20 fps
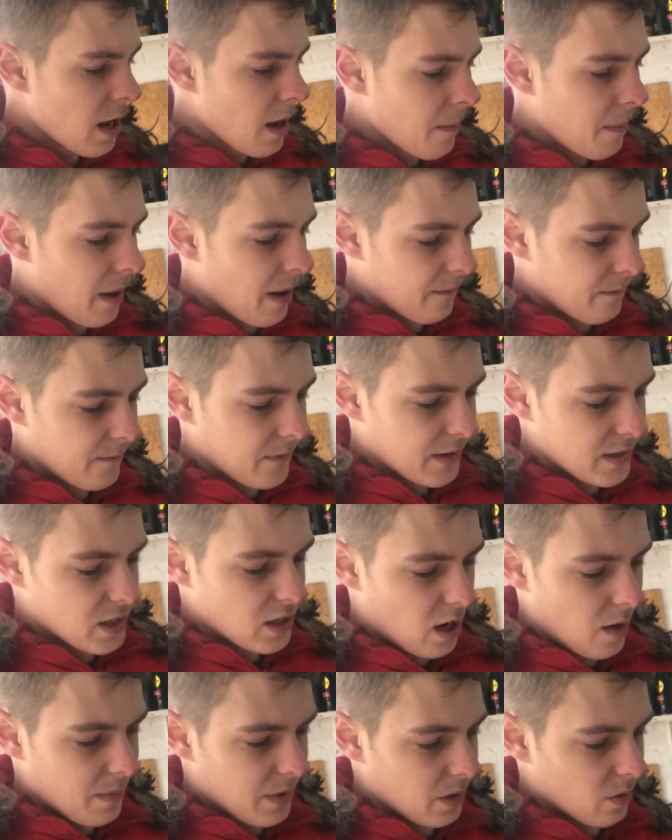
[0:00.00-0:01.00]
But for the
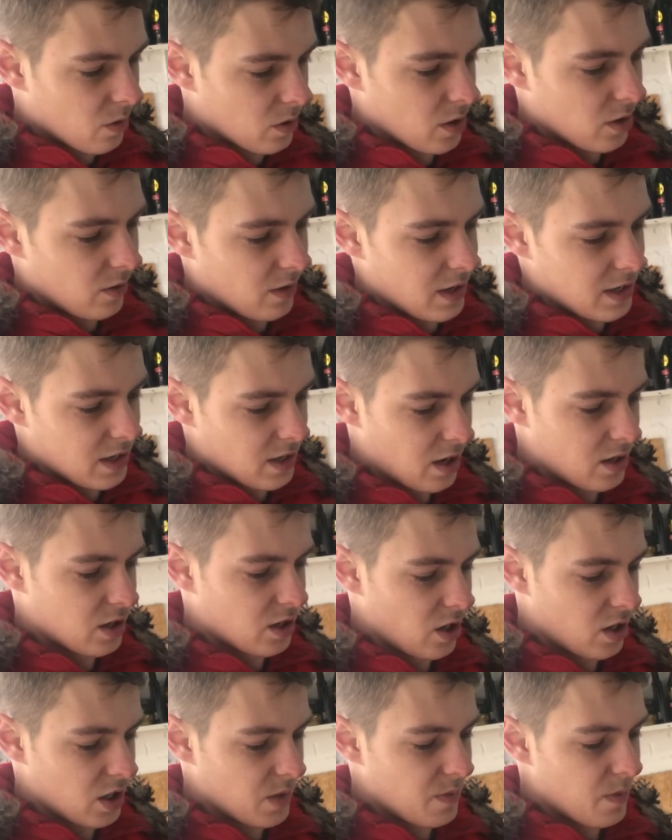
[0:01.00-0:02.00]
time being, we'll do this side,
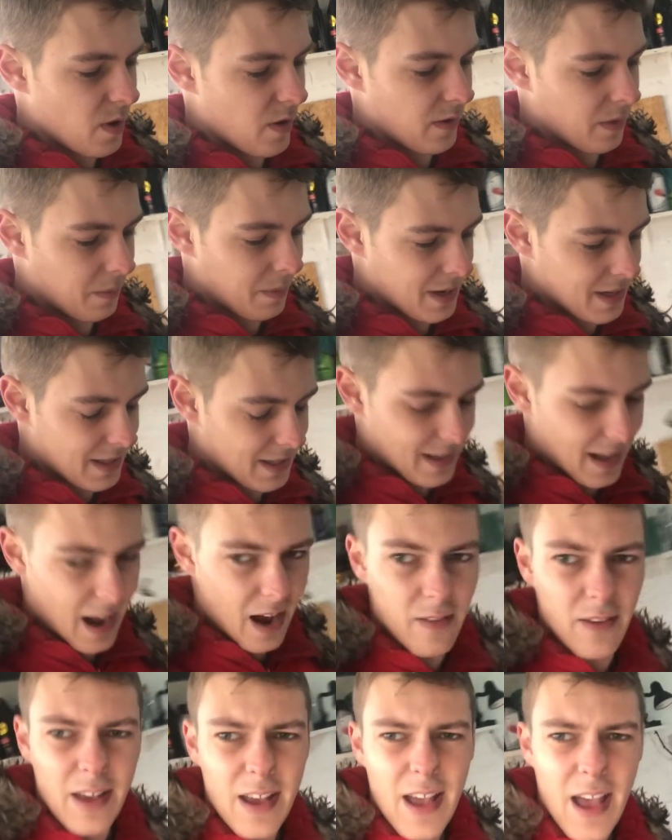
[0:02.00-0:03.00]
start smoothing bits
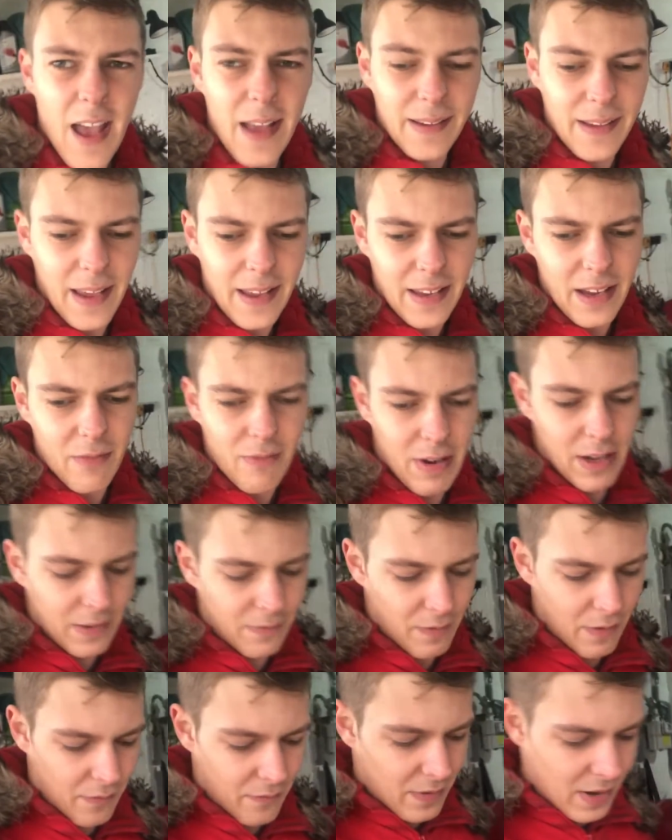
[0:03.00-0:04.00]
down and getting it ready
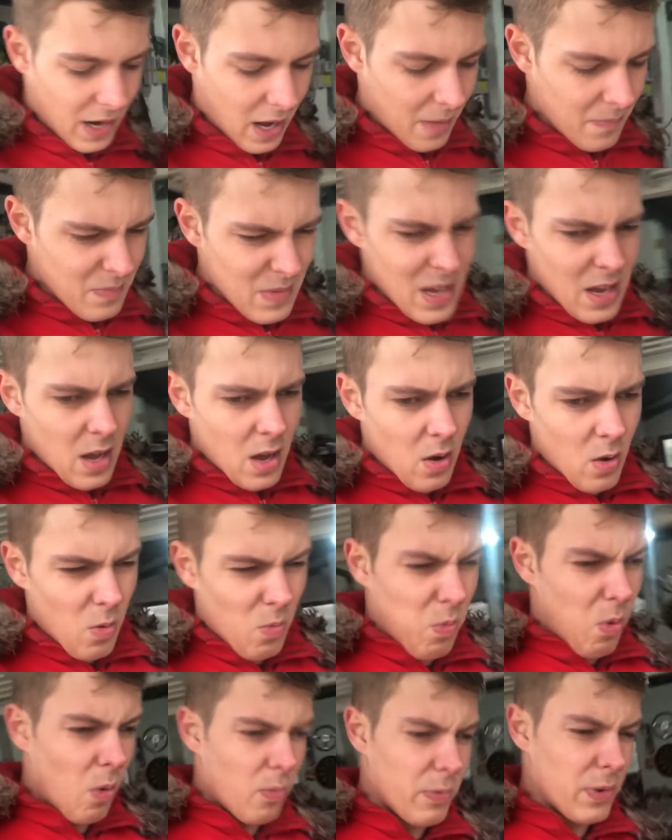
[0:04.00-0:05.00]
for filler.
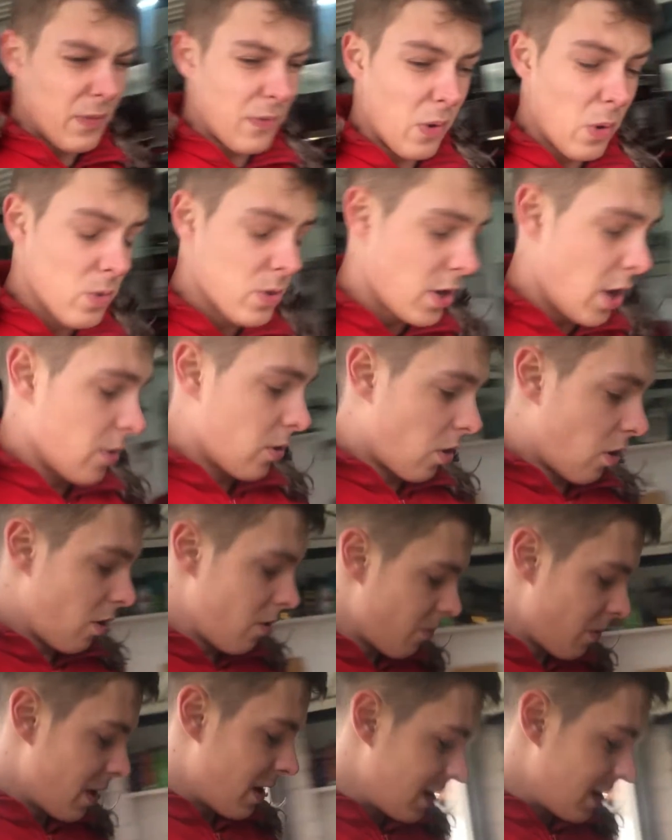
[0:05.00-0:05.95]
What we've also got, when